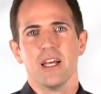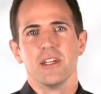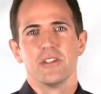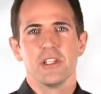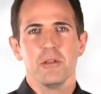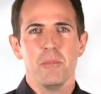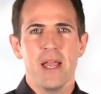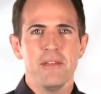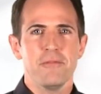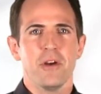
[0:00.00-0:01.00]
So you
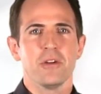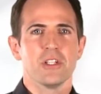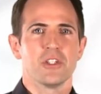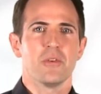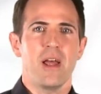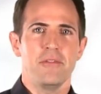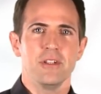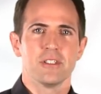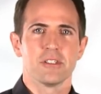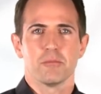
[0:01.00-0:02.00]
may focus your
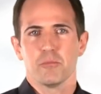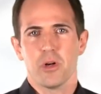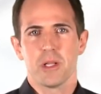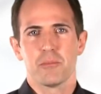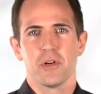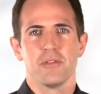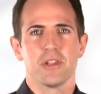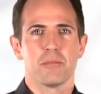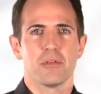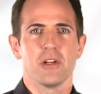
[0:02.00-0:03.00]
efforts on improving
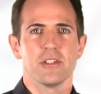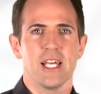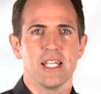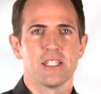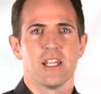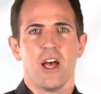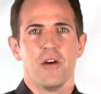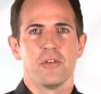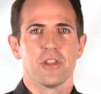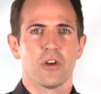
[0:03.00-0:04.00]
the process
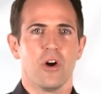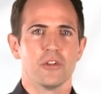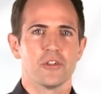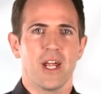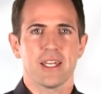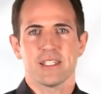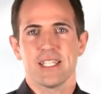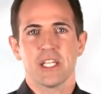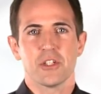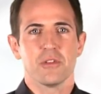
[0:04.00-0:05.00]
for the contract that
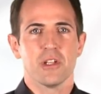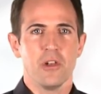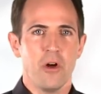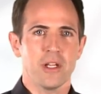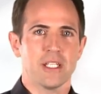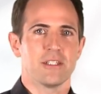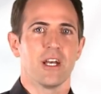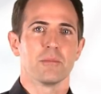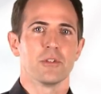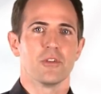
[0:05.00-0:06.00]
takes you the longest
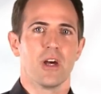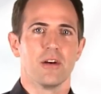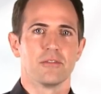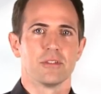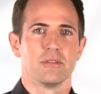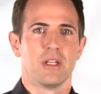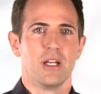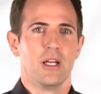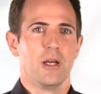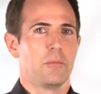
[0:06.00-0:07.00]
time to draft.
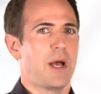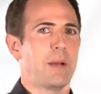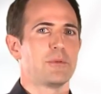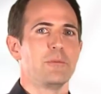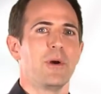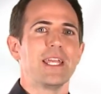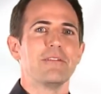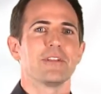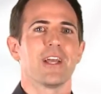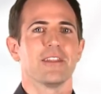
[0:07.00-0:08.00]
Perhaps you might
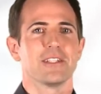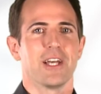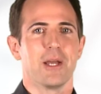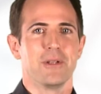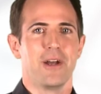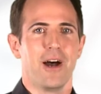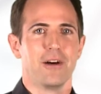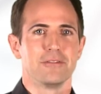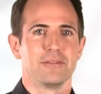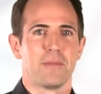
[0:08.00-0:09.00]
even cut the time in
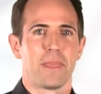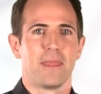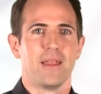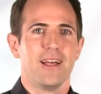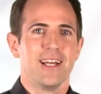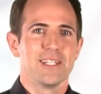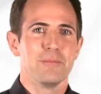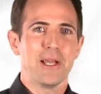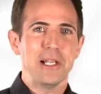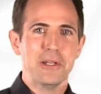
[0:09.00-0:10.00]
half. It
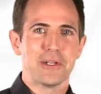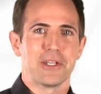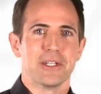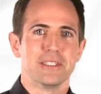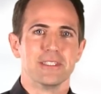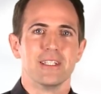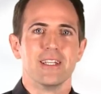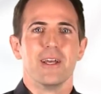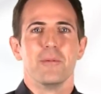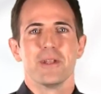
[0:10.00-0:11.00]
might look good,
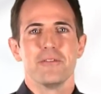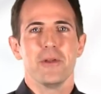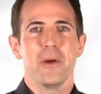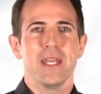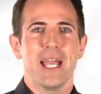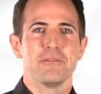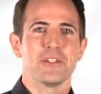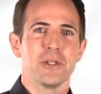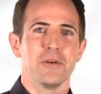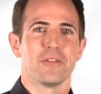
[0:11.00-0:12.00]
but if you only have
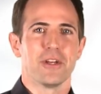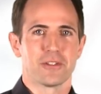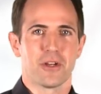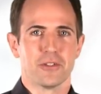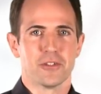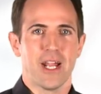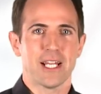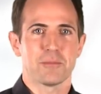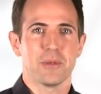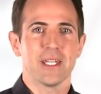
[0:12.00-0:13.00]
2 of those
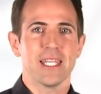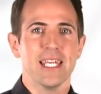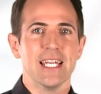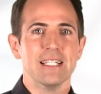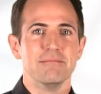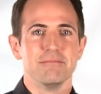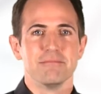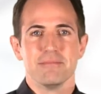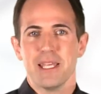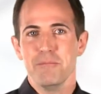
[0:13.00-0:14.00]
contracts per year,
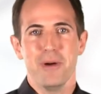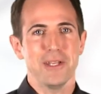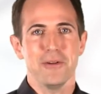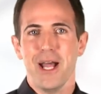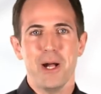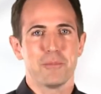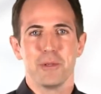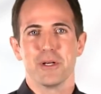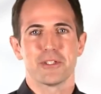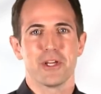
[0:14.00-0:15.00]
it might not help
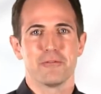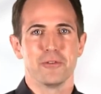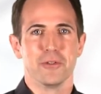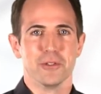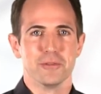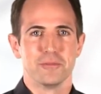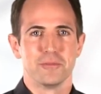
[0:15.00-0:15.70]
you much overall.